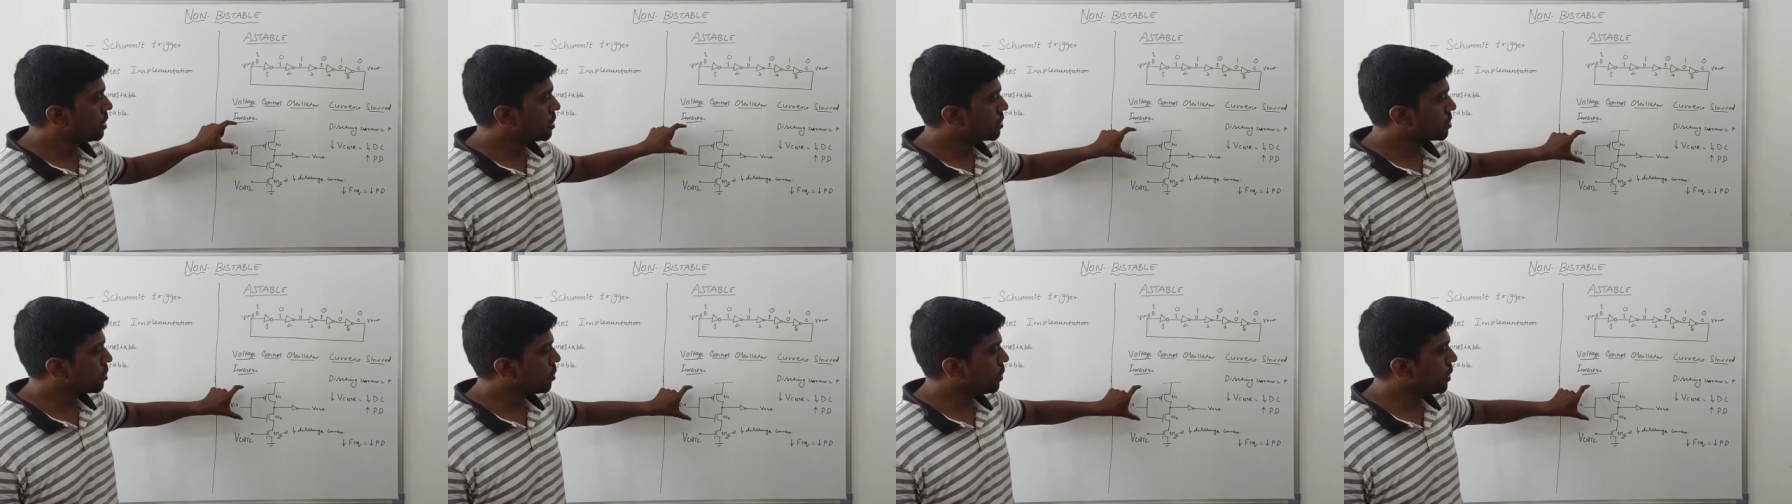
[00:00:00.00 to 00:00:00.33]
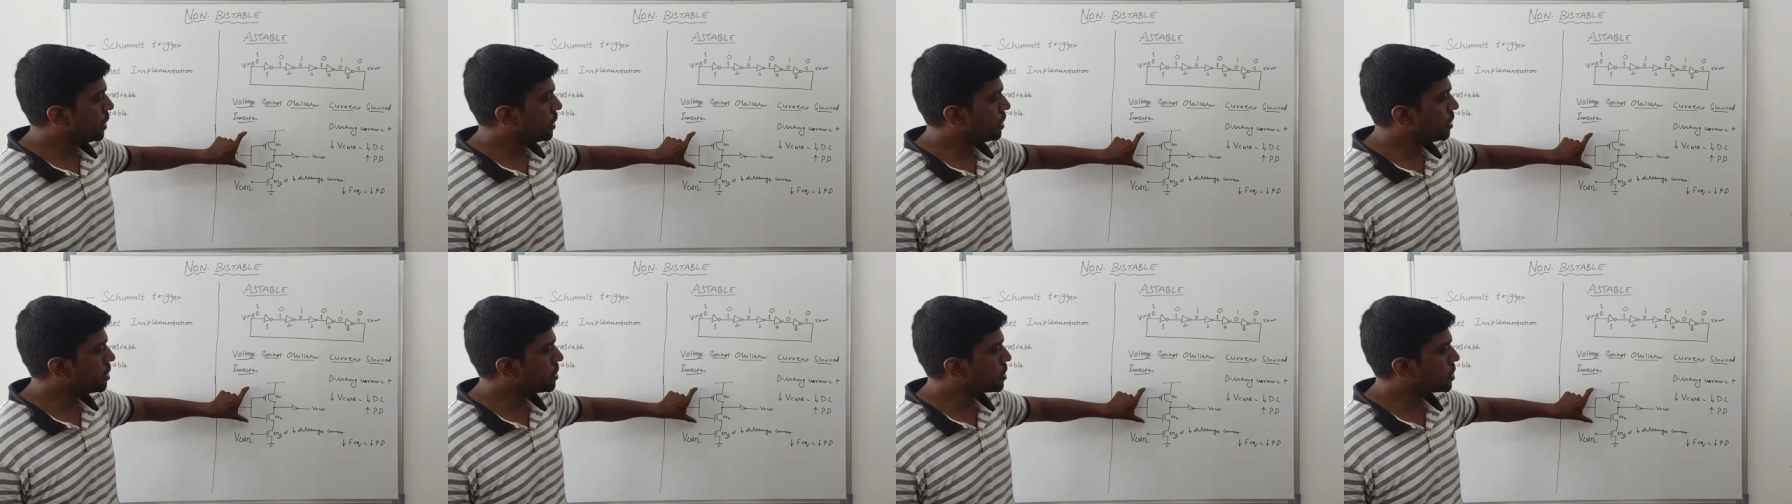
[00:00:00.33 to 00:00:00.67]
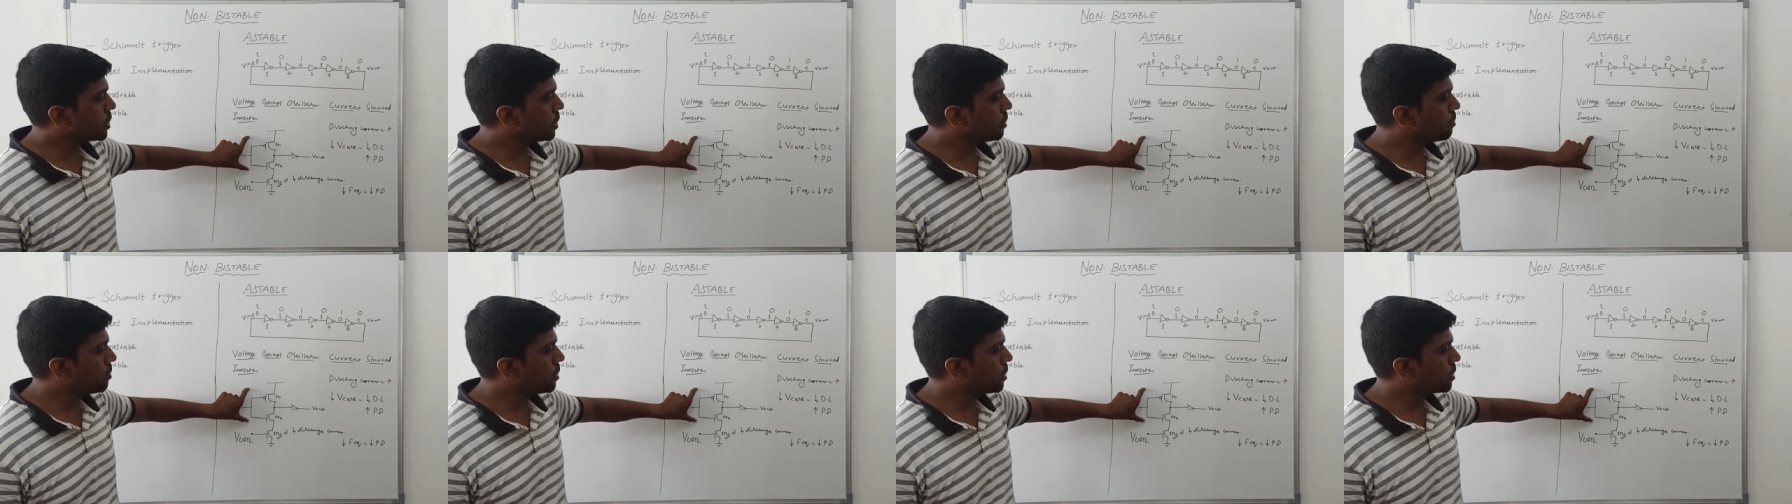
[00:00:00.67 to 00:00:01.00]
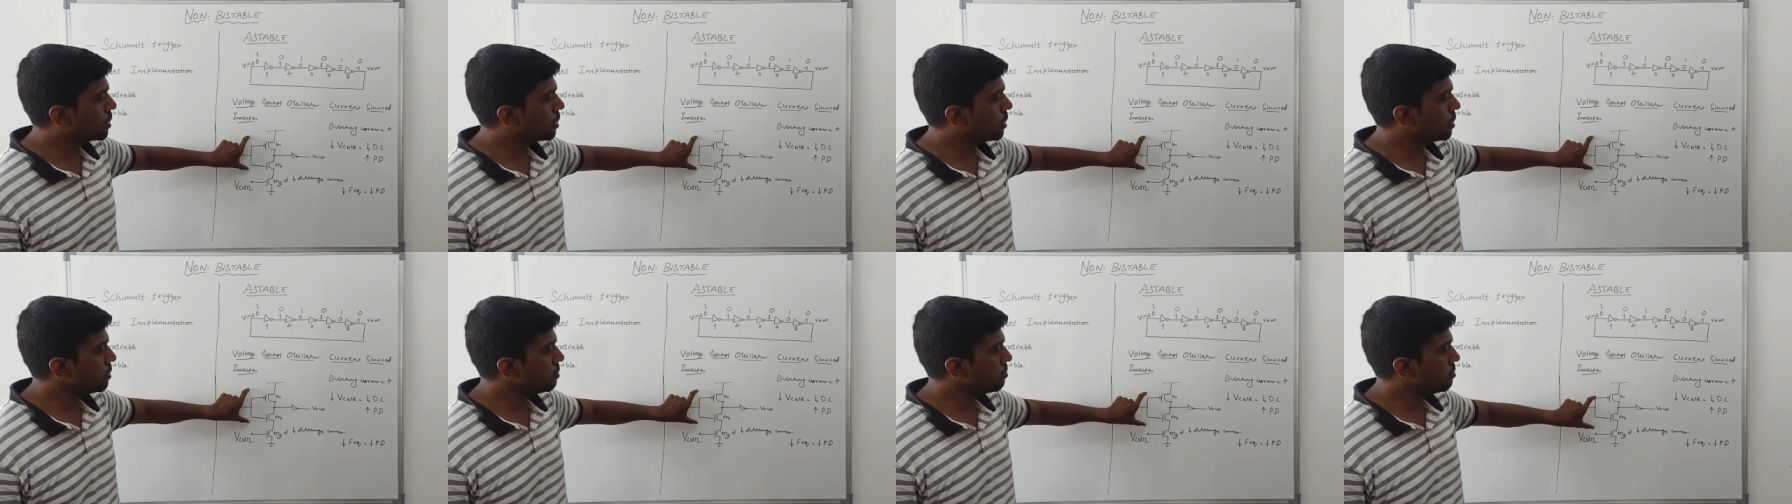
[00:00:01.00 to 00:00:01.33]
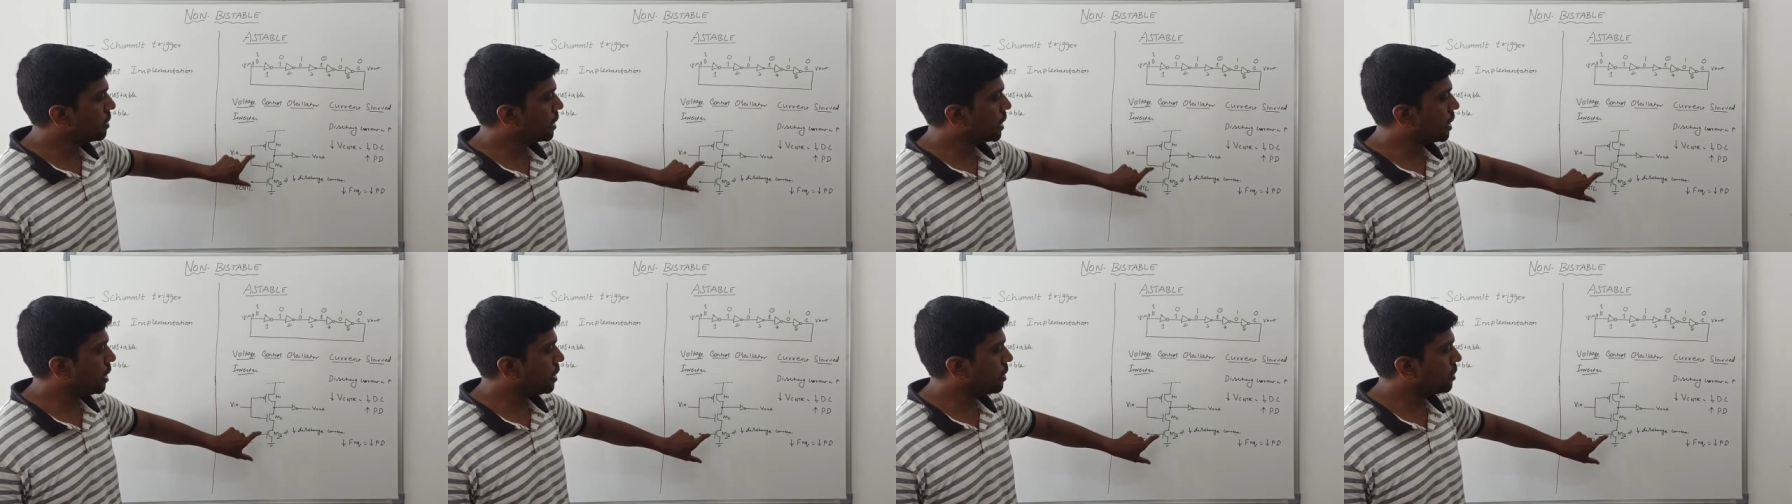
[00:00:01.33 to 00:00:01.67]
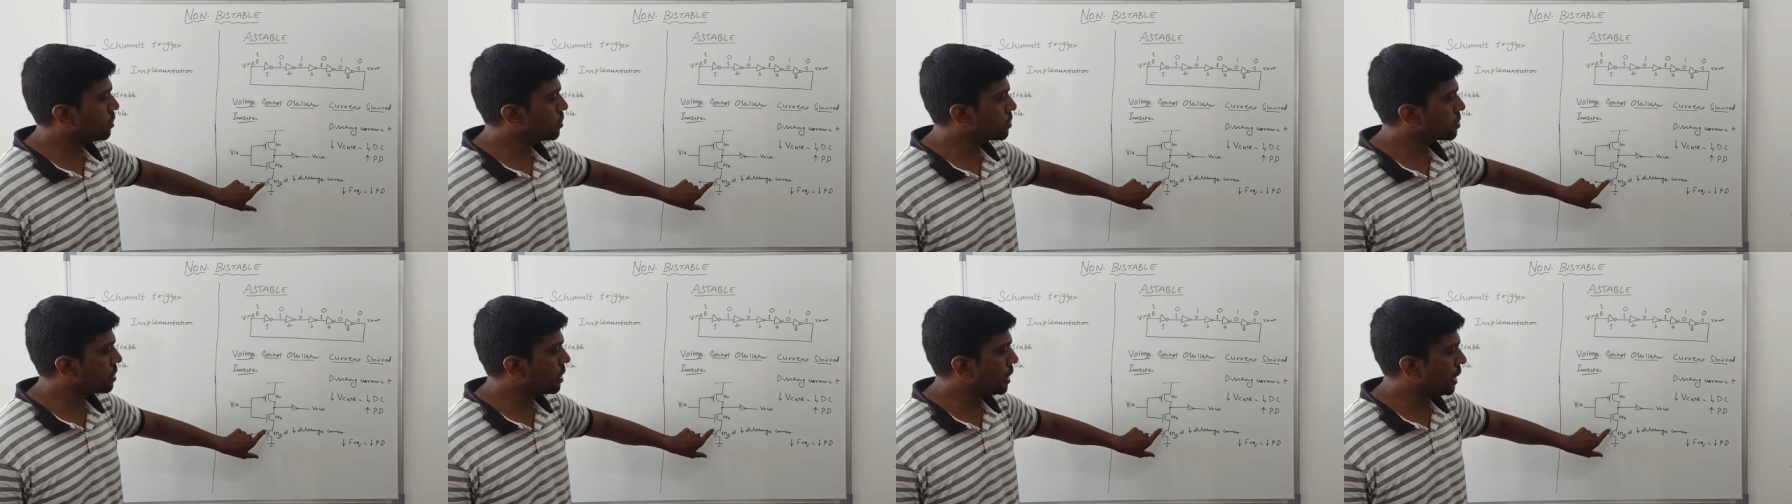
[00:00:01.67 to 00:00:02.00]
So in this inverter we can
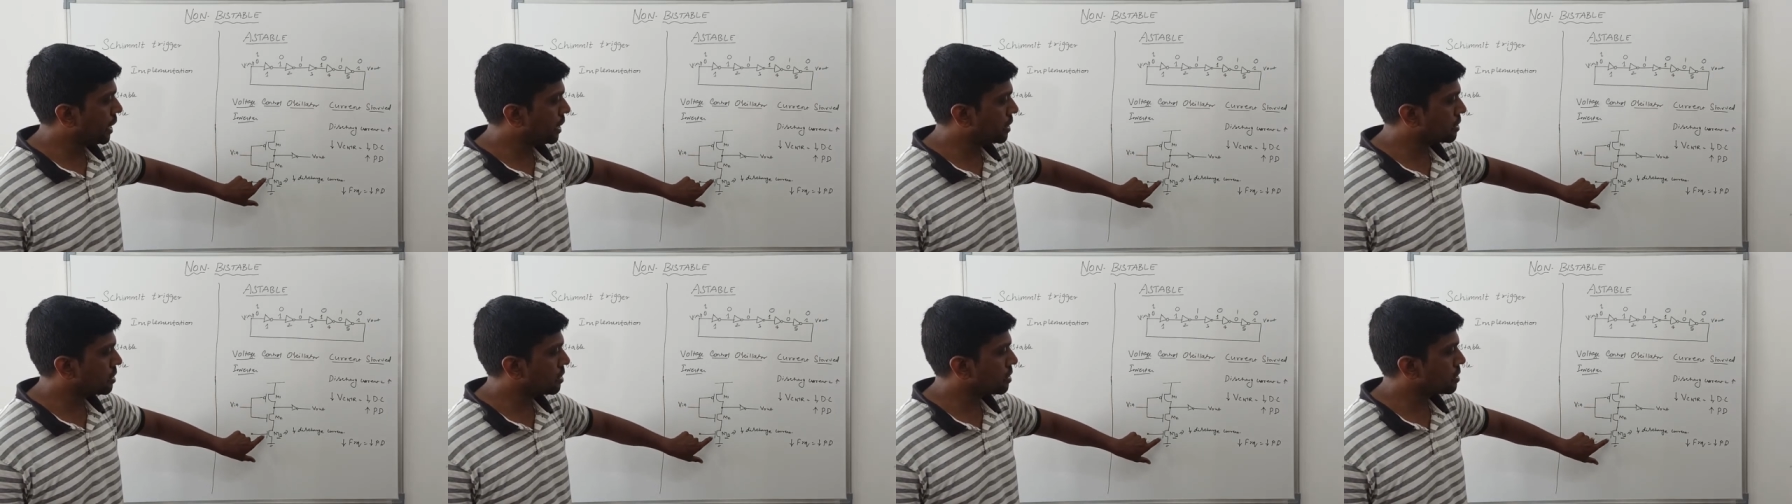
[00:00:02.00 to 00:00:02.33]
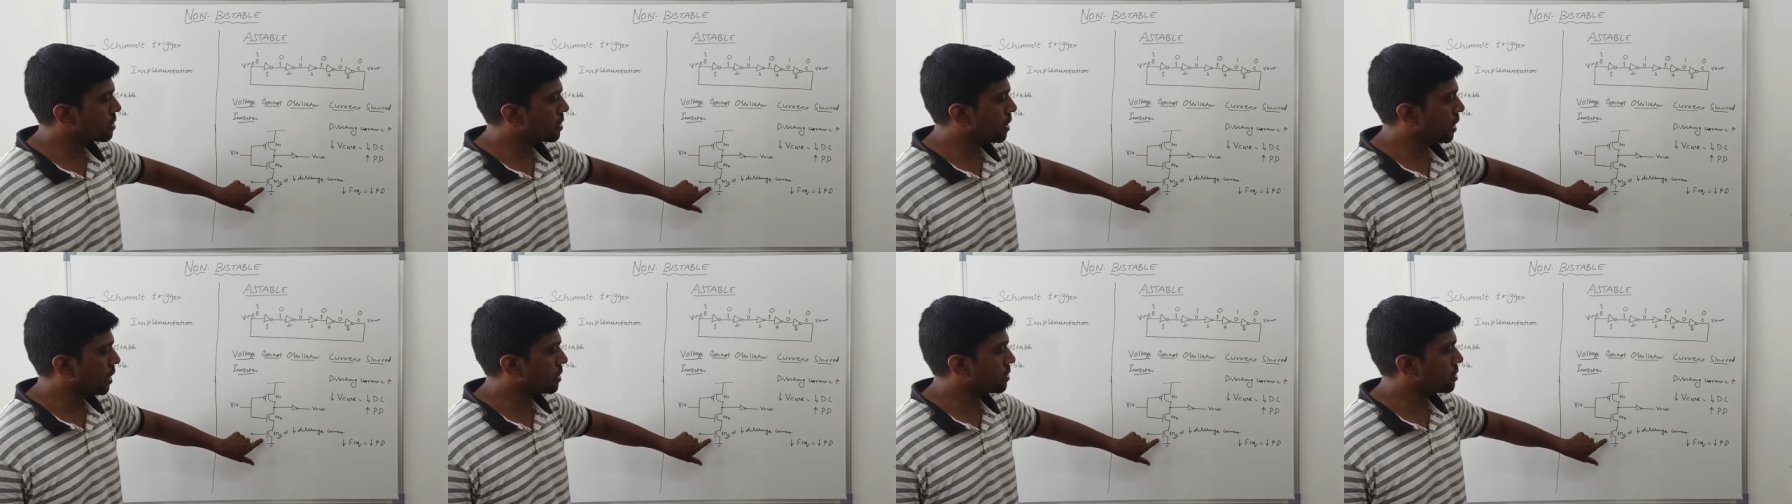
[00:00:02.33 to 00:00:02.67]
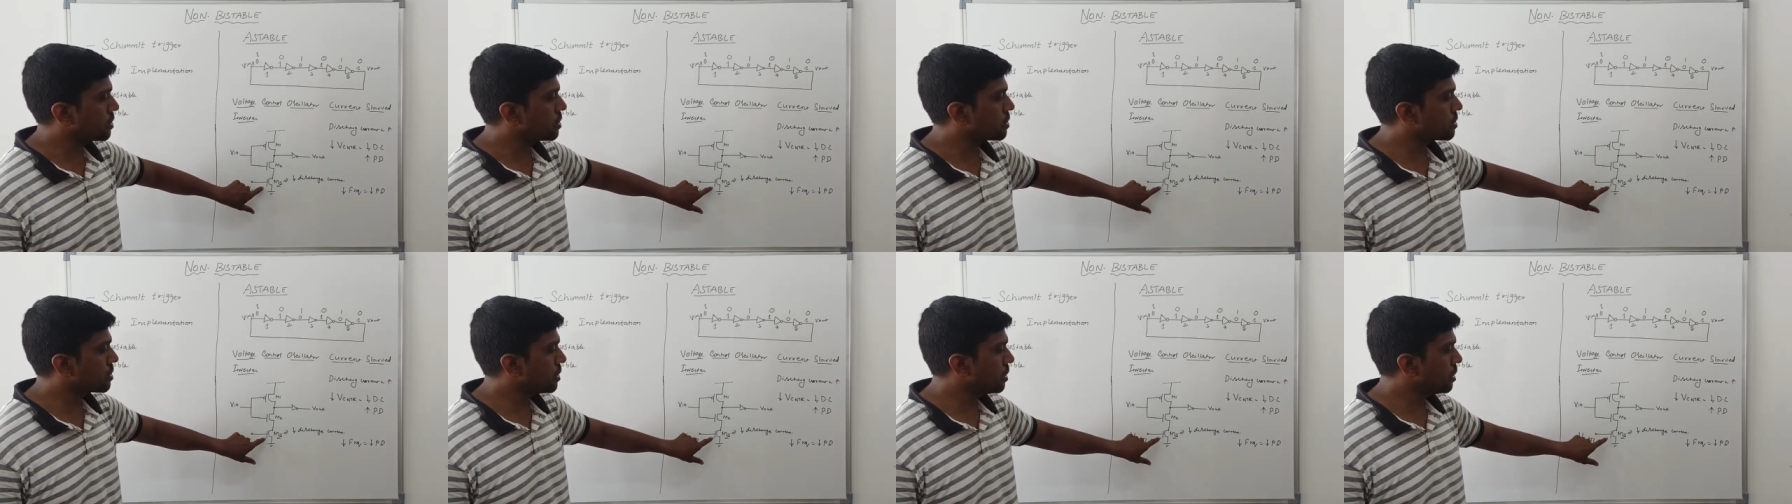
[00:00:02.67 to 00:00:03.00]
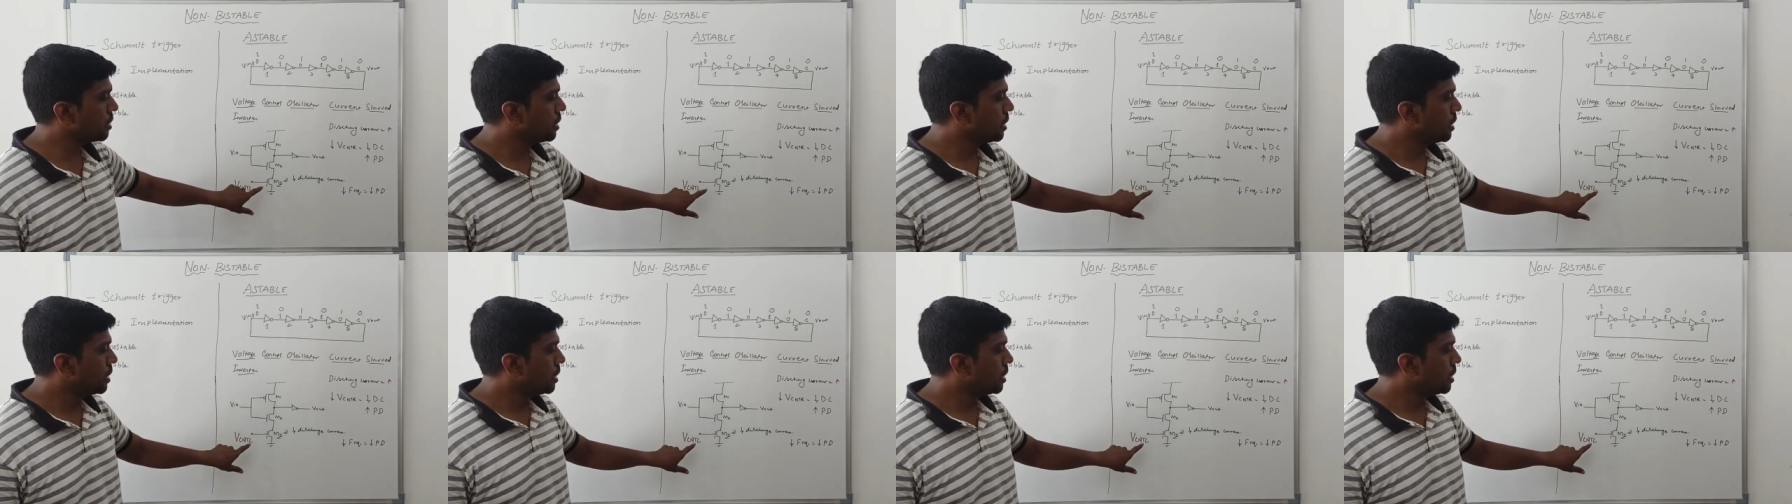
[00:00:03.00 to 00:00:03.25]
use the excess transistor.